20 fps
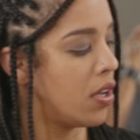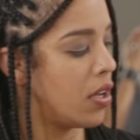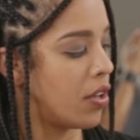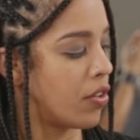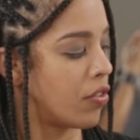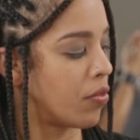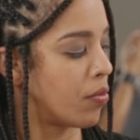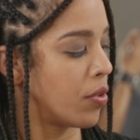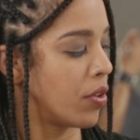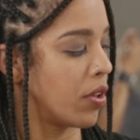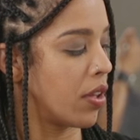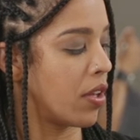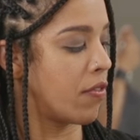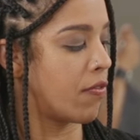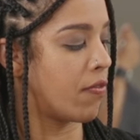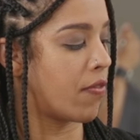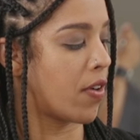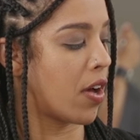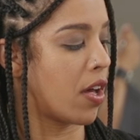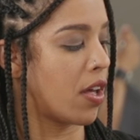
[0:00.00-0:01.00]
is really
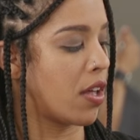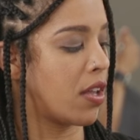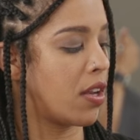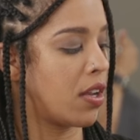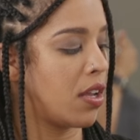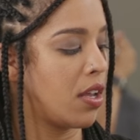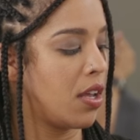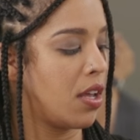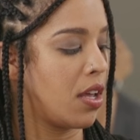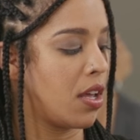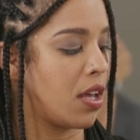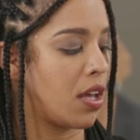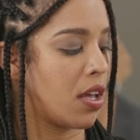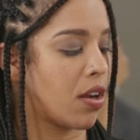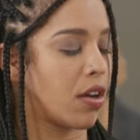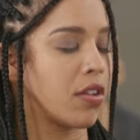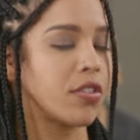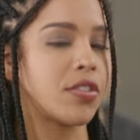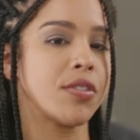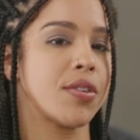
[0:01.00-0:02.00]
fun.
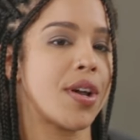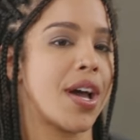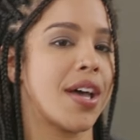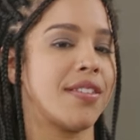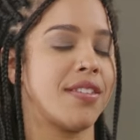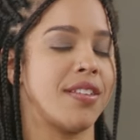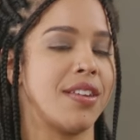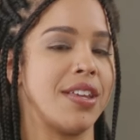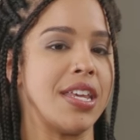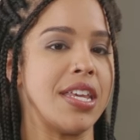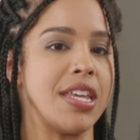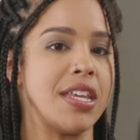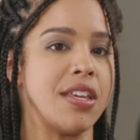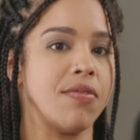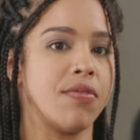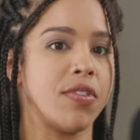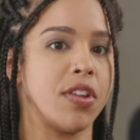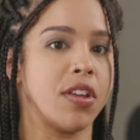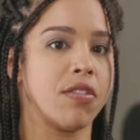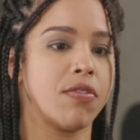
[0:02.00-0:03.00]
It also has an
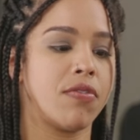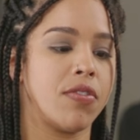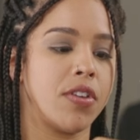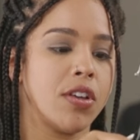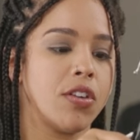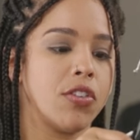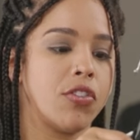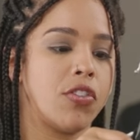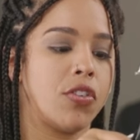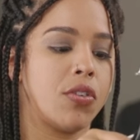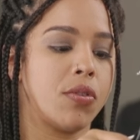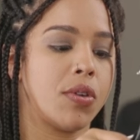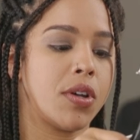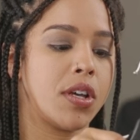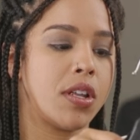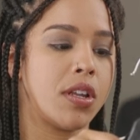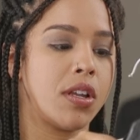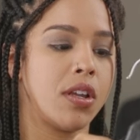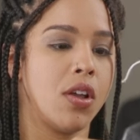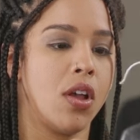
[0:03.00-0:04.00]
evening feel to
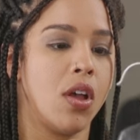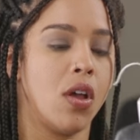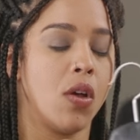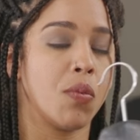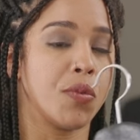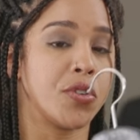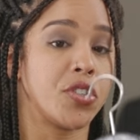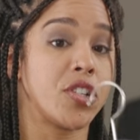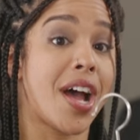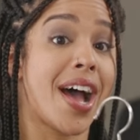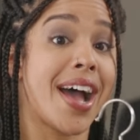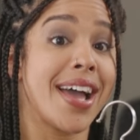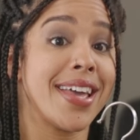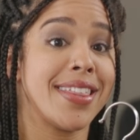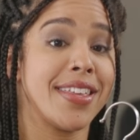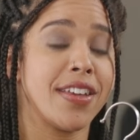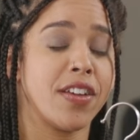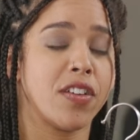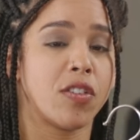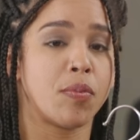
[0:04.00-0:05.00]
it, which I
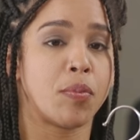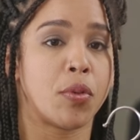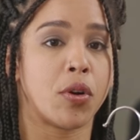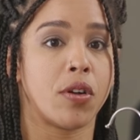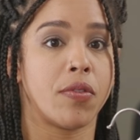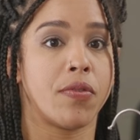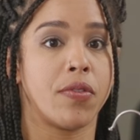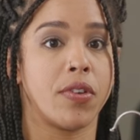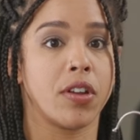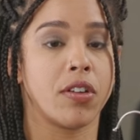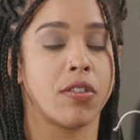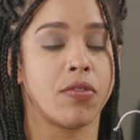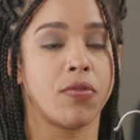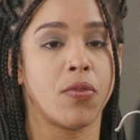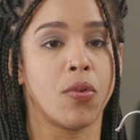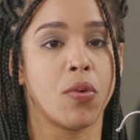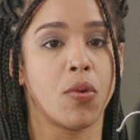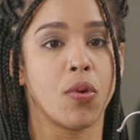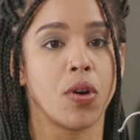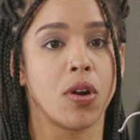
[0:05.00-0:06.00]
think is perfect
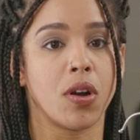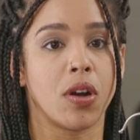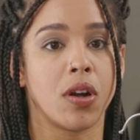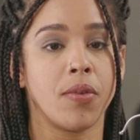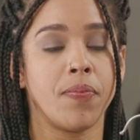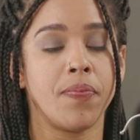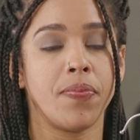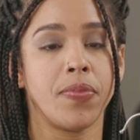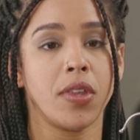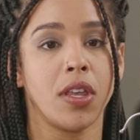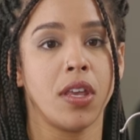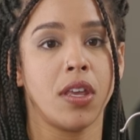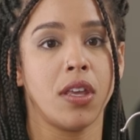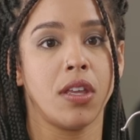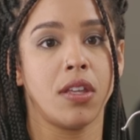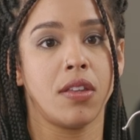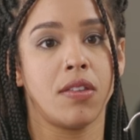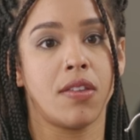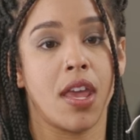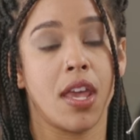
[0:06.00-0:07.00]
for
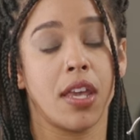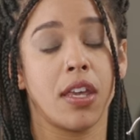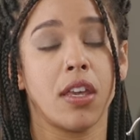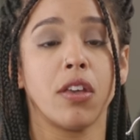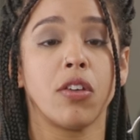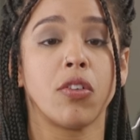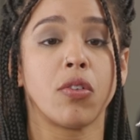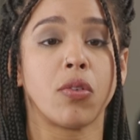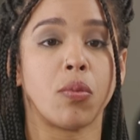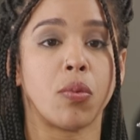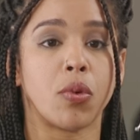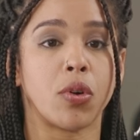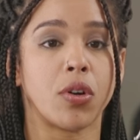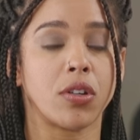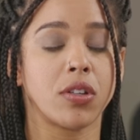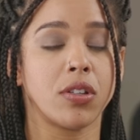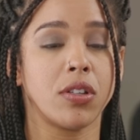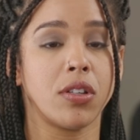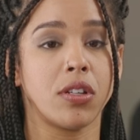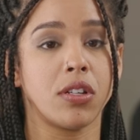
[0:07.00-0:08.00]
taking your
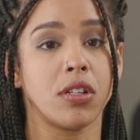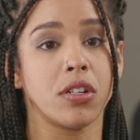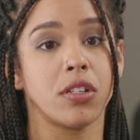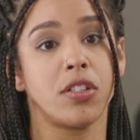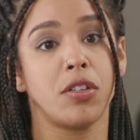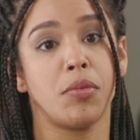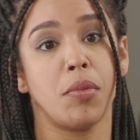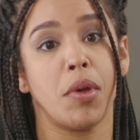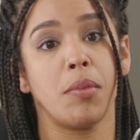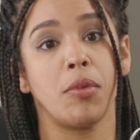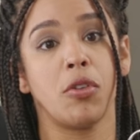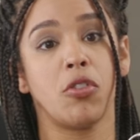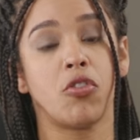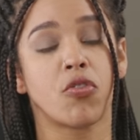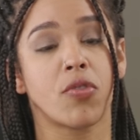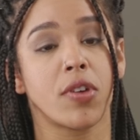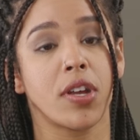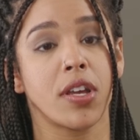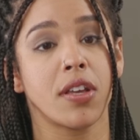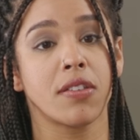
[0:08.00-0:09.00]
work look to maybe
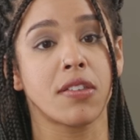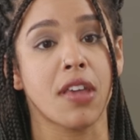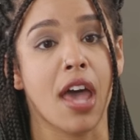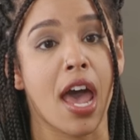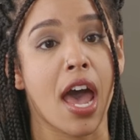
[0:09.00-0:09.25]
drinks